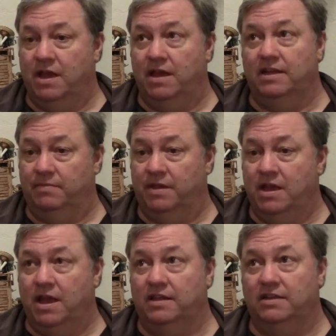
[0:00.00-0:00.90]
And
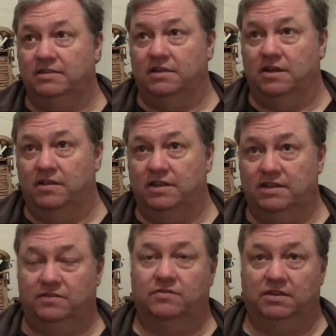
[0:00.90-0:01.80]
that's
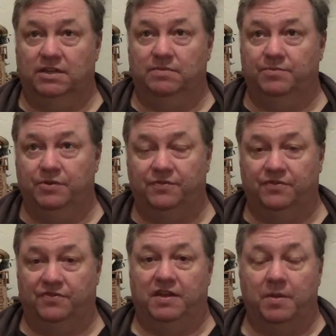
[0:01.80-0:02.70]
a really
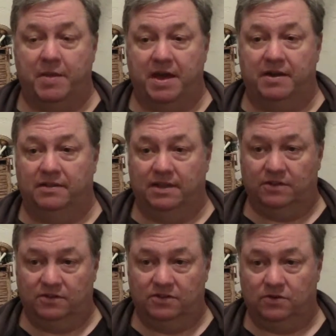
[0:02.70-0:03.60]
beautiful thing about it, that
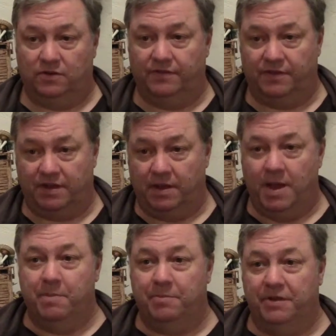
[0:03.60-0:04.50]
there's sort of a
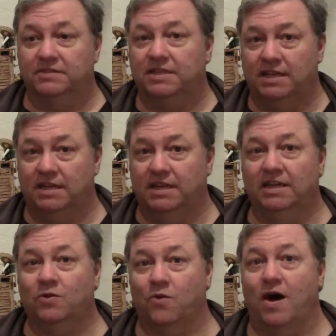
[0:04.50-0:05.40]
built-in
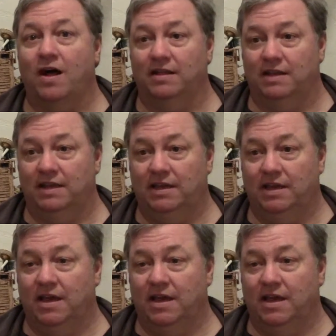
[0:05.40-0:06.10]
equality